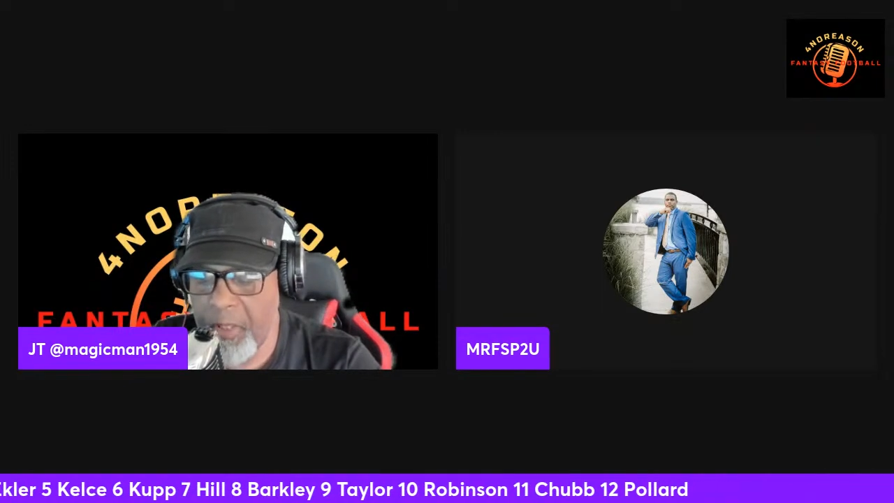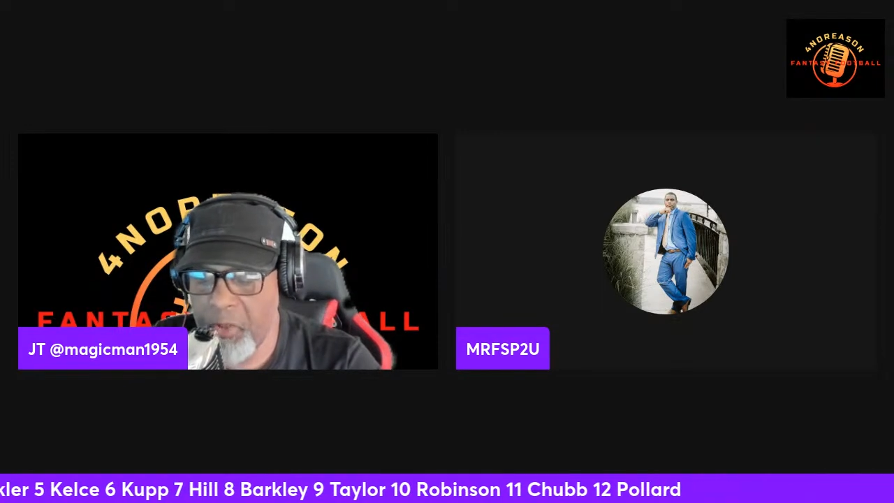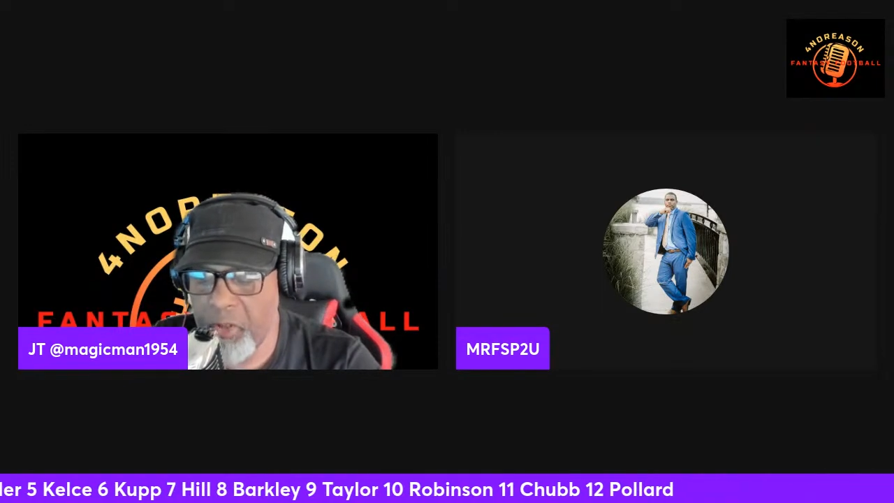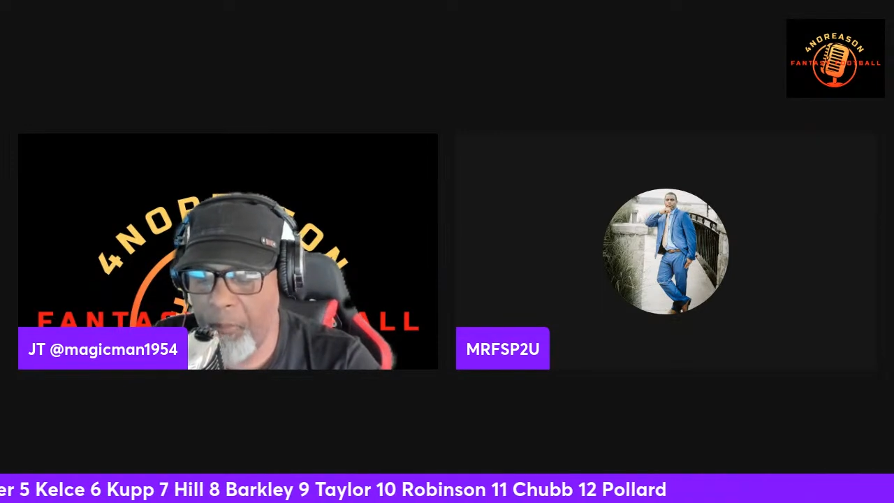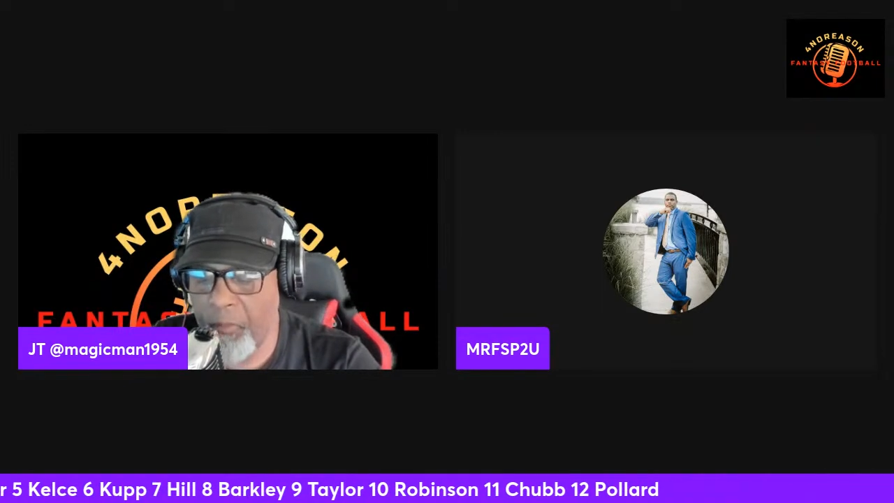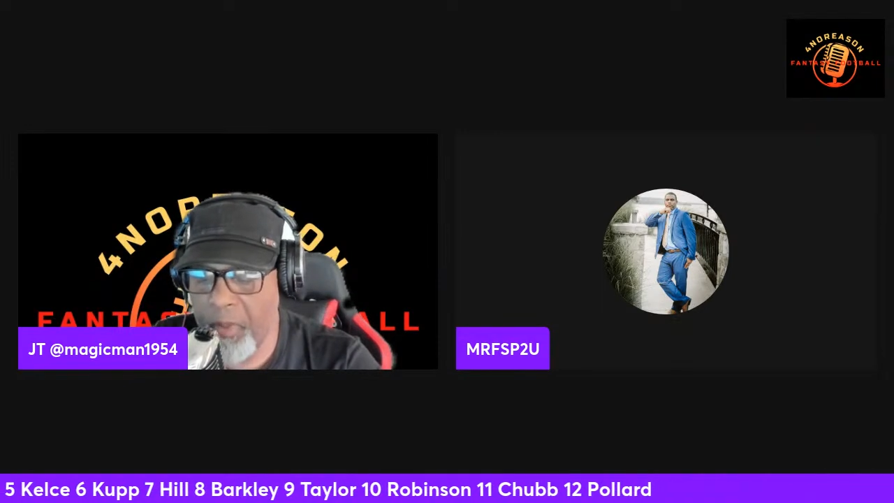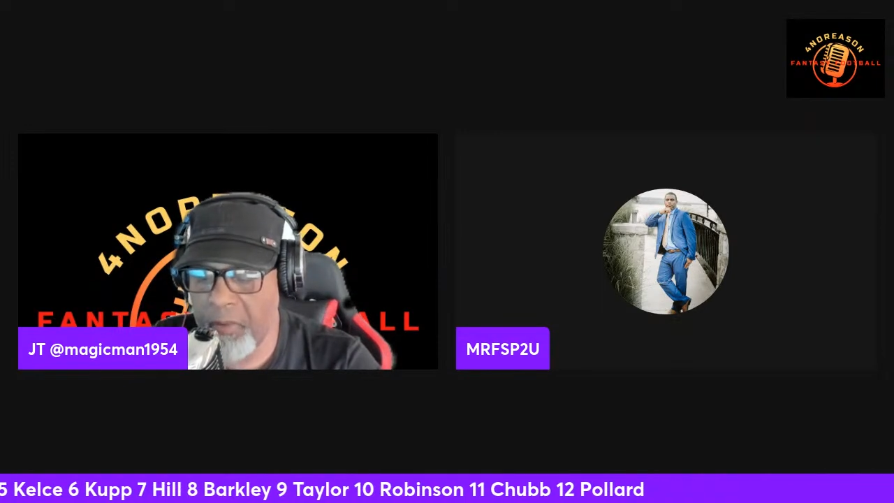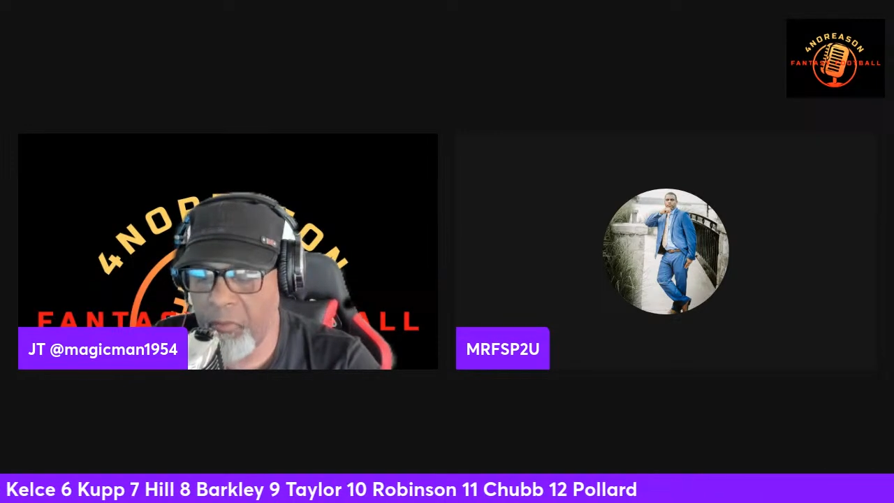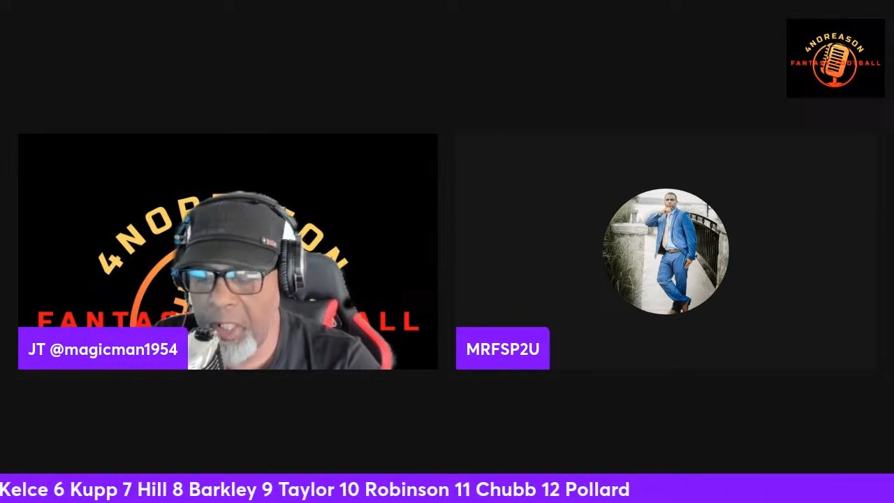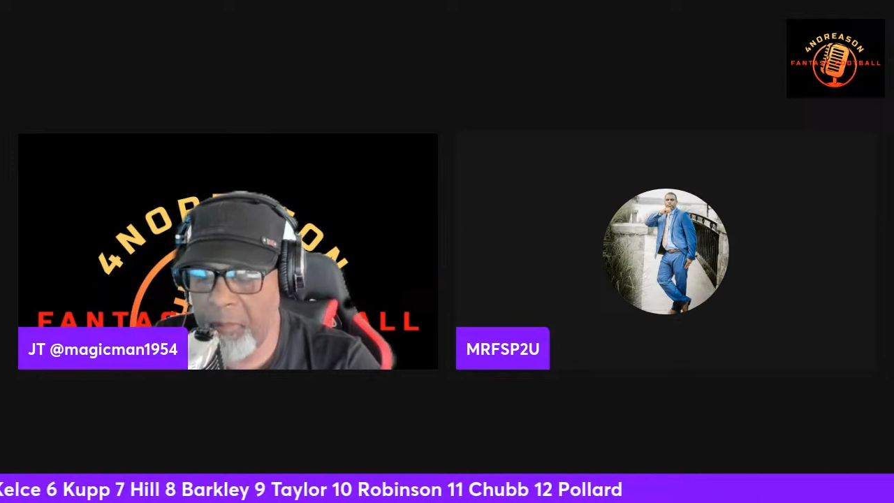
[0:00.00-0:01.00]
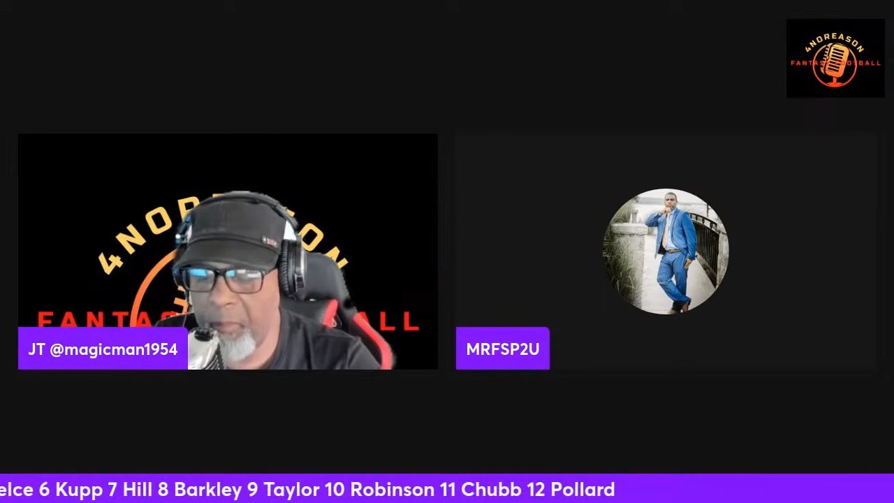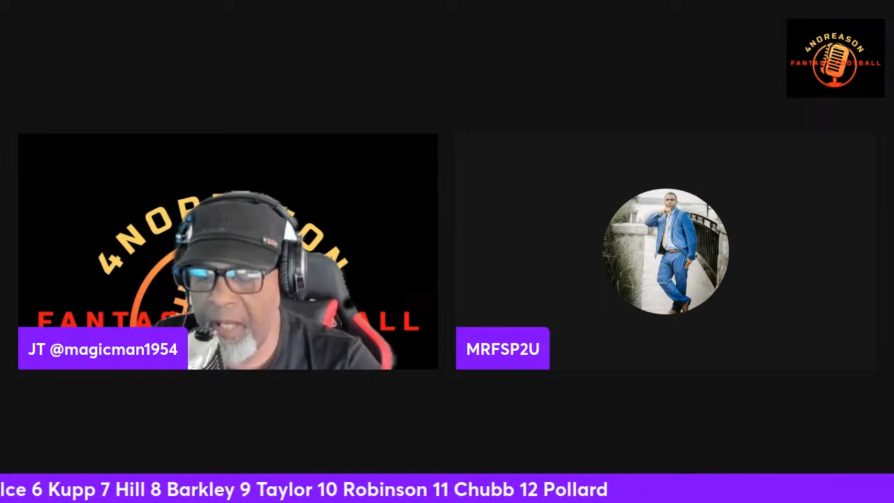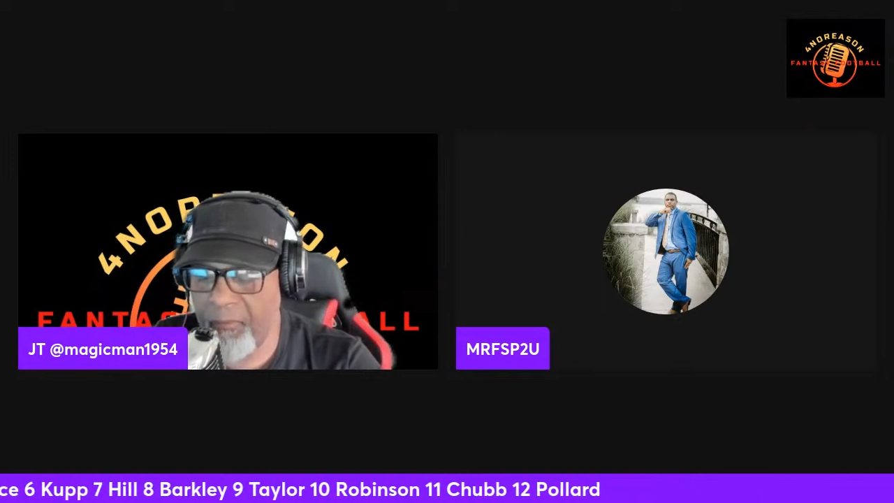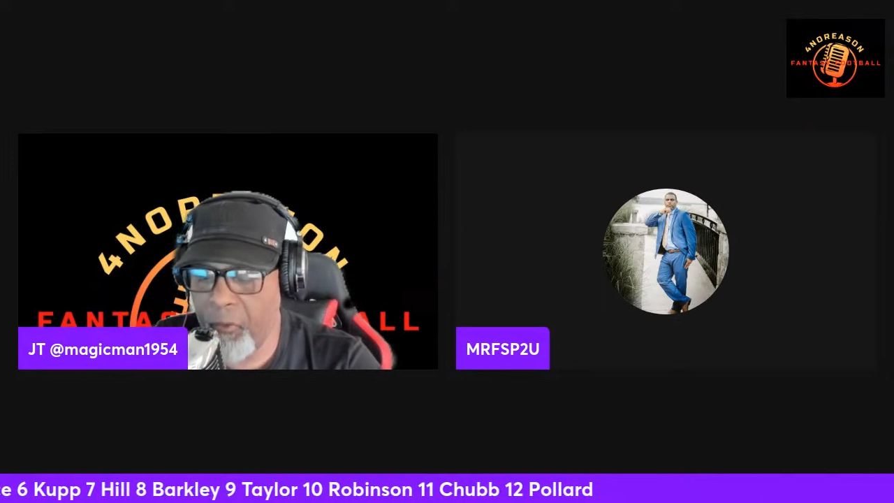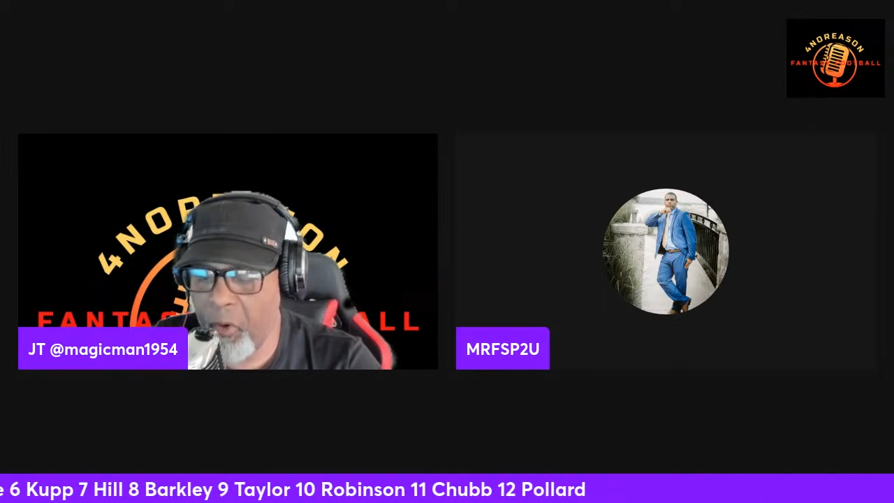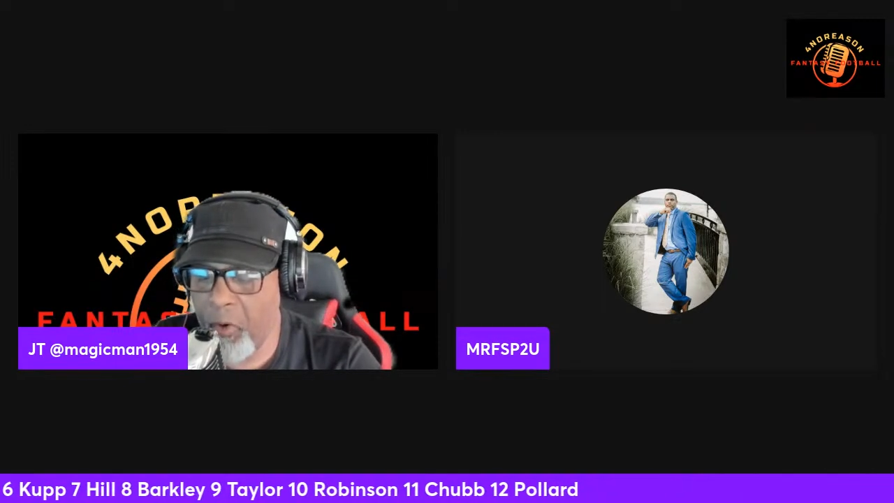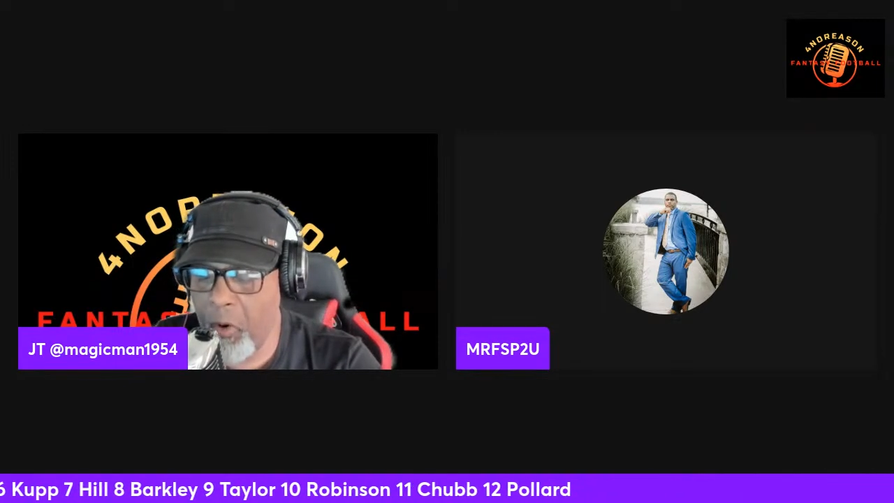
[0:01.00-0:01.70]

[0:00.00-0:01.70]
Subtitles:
Chubb was the running back 4